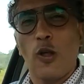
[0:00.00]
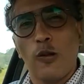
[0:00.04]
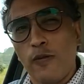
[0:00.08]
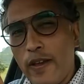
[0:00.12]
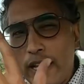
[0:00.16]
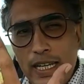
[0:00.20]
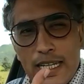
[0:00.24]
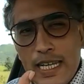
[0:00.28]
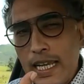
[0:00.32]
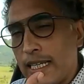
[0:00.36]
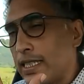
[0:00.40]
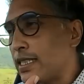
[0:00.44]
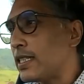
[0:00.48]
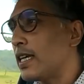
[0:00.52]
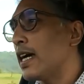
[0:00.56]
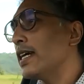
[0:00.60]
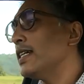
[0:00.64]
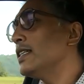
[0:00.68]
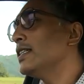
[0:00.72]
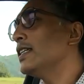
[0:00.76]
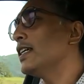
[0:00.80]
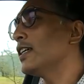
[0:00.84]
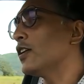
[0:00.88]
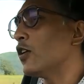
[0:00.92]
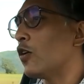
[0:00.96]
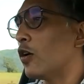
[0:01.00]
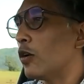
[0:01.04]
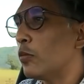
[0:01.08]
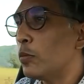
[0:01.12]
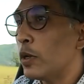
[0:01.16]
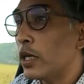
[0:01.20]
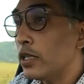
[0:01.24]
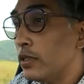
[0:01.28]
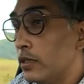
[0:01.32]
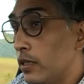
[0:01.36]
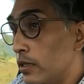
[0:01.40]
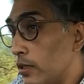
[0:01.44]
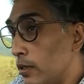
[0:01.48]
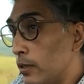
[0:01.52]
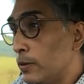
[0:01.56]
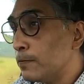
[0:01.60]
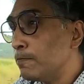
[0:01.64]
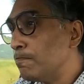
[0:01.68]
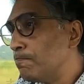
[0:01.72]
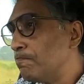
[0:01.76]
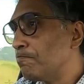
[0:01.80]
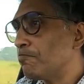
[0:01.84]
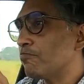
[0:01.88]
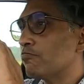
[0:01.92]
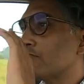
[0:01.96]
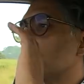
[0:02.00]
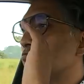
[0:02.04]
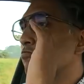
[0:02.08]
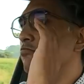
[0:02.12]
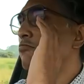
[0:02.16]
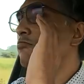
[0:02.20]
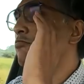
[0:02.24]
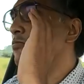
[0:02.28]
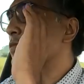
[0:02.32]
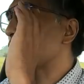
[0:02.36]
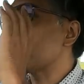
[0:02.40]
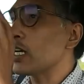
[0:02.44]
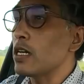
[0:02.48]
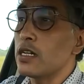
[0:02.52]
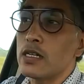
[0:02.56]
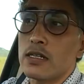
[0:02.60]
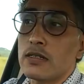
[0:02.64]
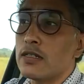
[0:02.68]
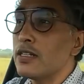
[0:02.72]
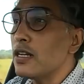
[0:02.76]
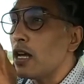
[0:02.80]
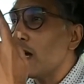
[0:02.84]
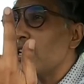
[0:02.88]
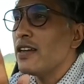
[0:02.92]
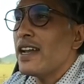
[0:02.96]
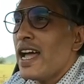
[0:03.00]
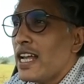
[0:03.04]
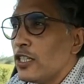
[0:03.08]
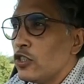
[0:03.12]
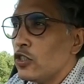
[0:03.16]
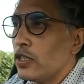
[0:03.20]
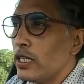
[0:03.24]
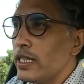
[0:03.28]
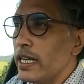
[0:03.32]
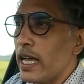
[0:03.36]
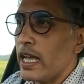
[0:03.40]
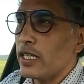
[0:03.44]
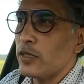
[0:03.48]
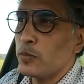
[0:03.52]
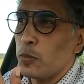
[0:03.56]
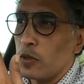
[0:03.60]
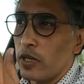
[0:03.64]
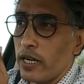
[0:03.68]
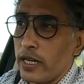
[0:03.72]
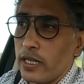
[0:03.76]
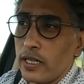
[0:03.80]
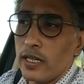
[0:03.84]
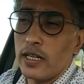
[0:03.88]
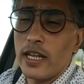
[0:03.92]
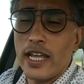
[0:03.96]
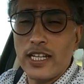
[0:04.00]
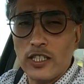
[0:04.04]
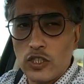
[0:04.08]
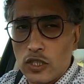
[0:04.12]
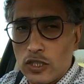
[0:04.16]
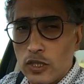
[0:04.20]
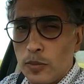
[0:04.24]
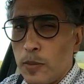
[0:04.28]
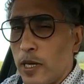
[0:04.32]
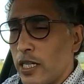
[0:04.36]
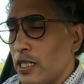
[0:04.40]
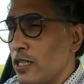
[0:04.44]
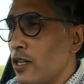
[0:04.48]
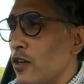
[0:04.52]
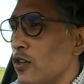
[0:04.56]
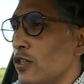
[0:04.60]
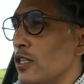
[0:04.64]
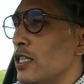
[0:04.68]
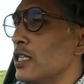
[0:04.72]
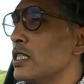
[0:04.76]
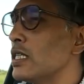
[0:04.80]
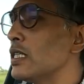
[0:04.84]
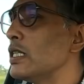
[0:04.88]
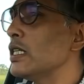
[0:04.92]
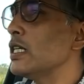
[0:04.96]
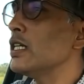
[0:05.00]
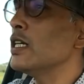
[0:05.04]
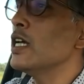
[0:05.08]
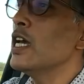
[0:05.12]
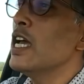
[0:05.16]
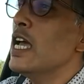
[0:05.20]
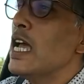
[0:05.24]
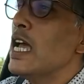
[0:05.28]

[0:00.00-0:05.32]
all very exciting and all, but the naturally aspirated engine, especially on the City,